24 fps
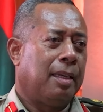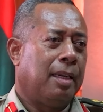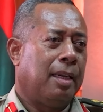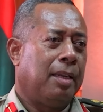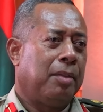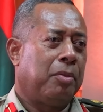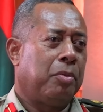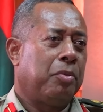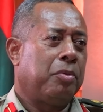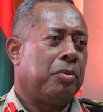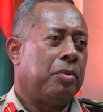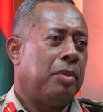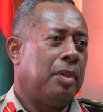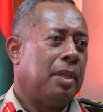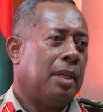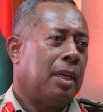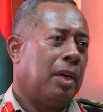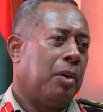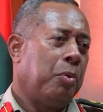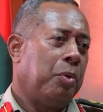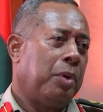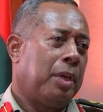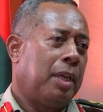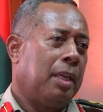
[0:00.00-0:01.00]
and to see
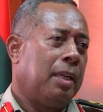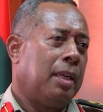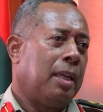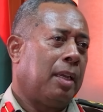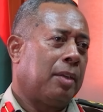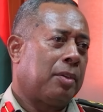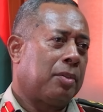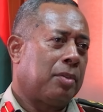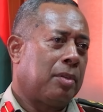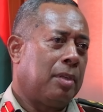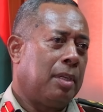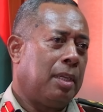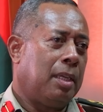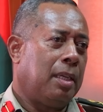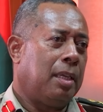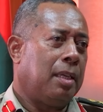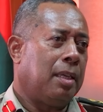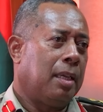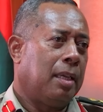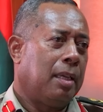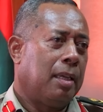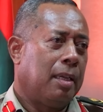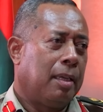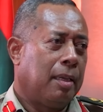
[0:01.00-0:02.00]
how we can
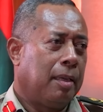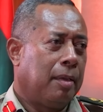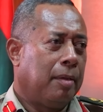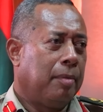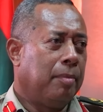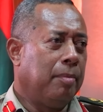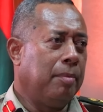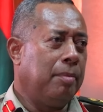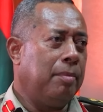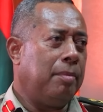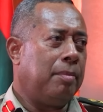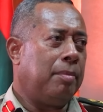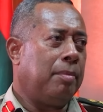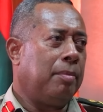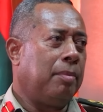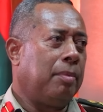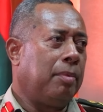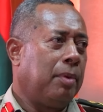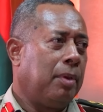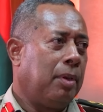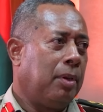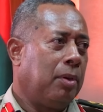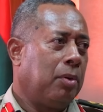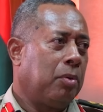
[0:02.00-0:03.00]
actually
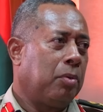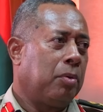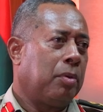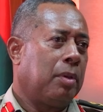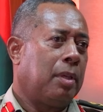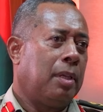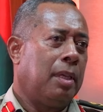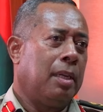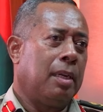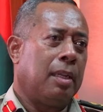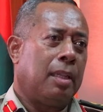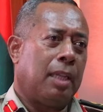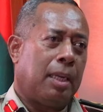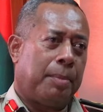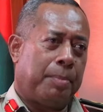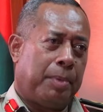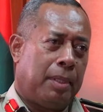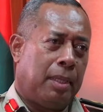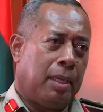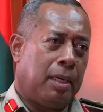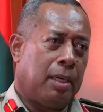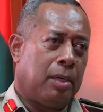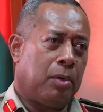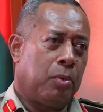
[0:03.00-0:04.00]
you know, heal that
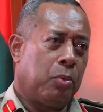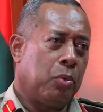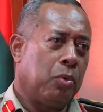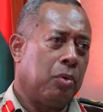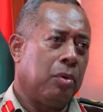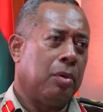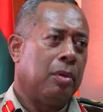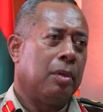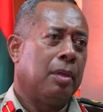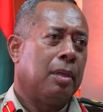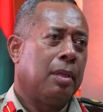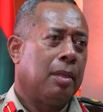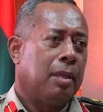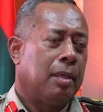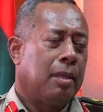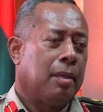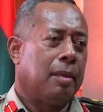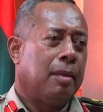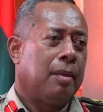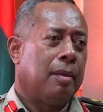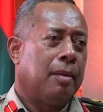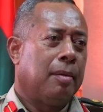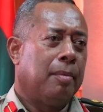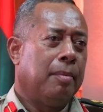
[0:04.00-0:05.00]
particular wound.
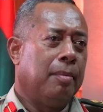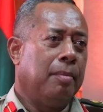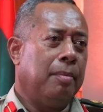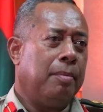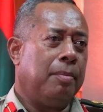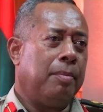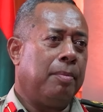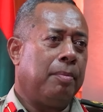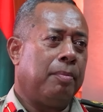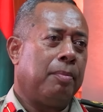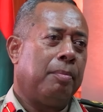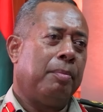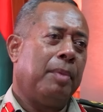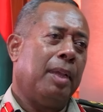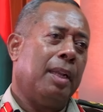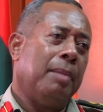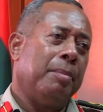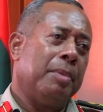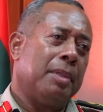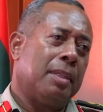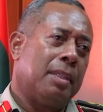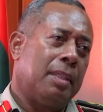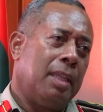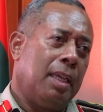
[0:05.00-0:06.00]

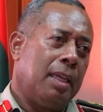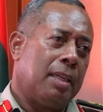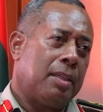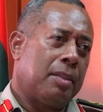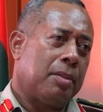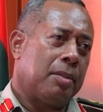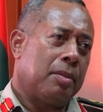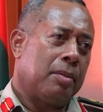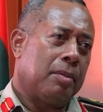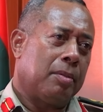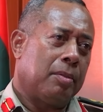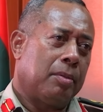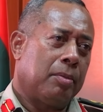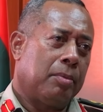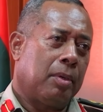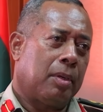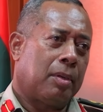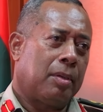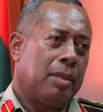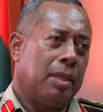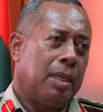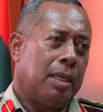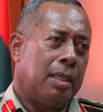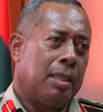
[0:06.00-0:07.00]
Many mistakes were
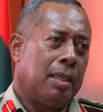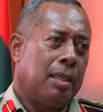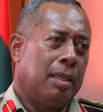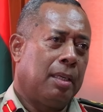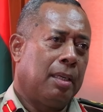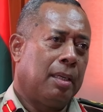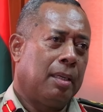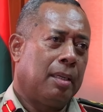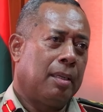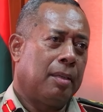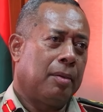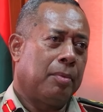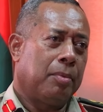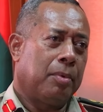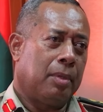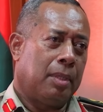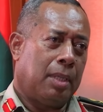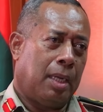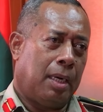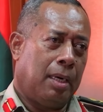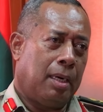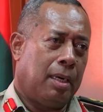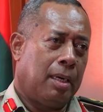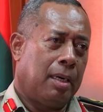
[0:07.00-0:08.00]
created, were
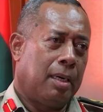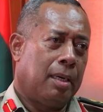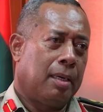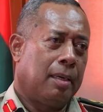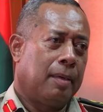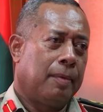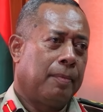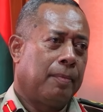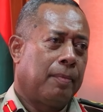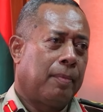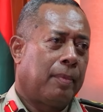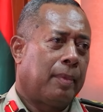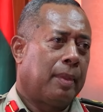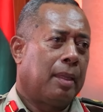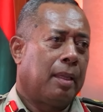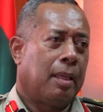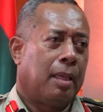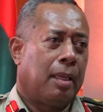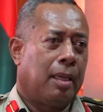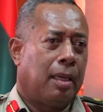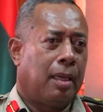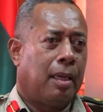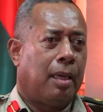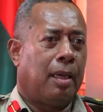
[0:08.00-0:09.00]
done.
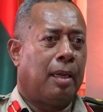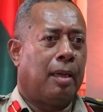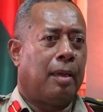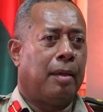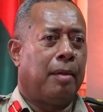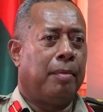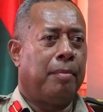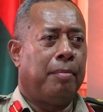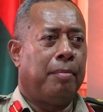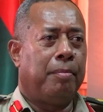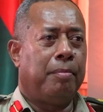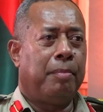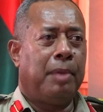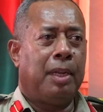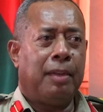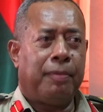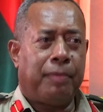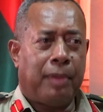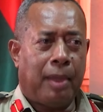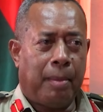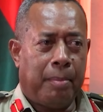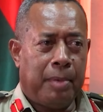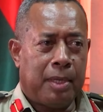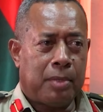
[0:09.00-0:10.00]
Many
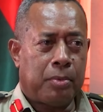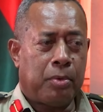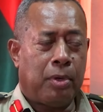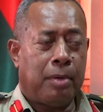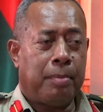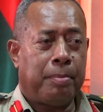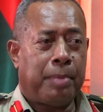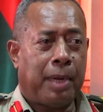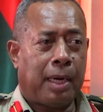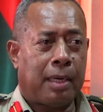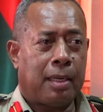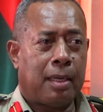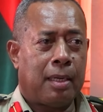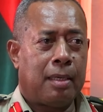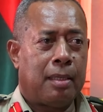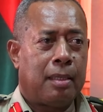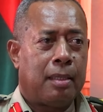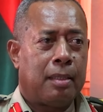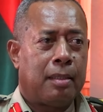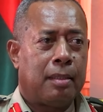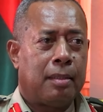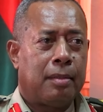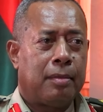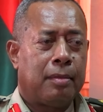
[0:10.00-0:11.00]
families were impacted.
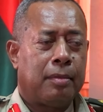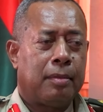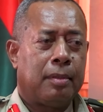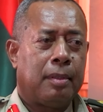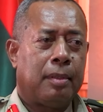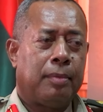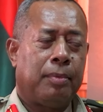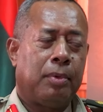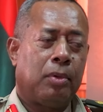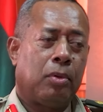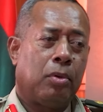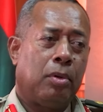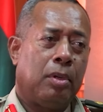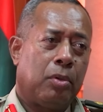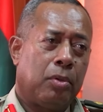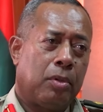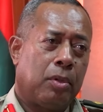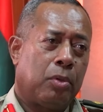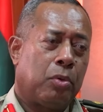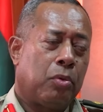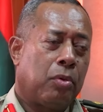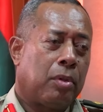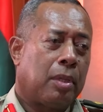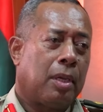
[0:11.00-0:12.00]
If you go into
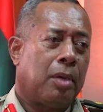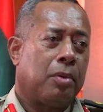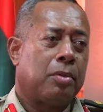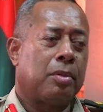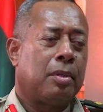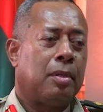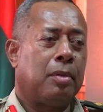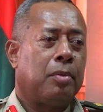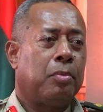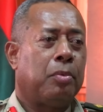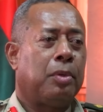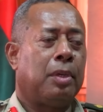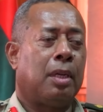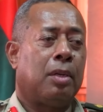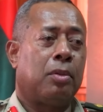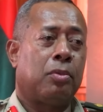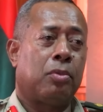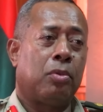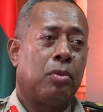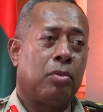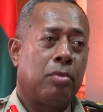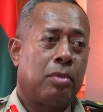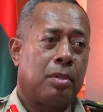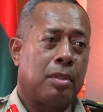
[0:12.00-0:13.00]
the 2000, we had
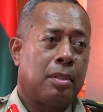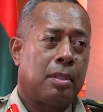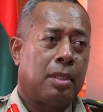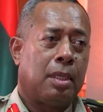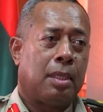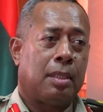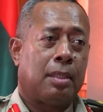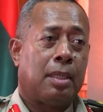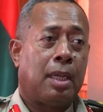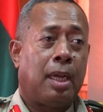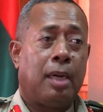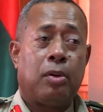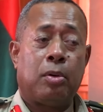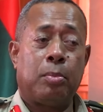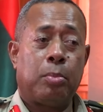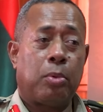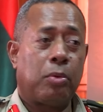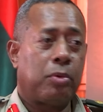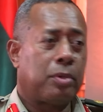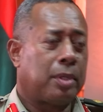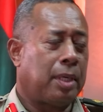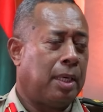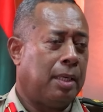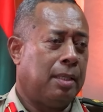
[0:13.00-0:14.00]
soldiers that died on
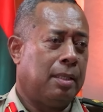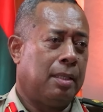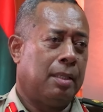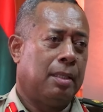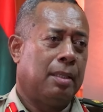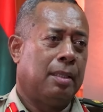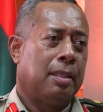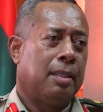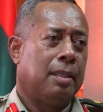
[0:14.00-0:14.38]
both sides.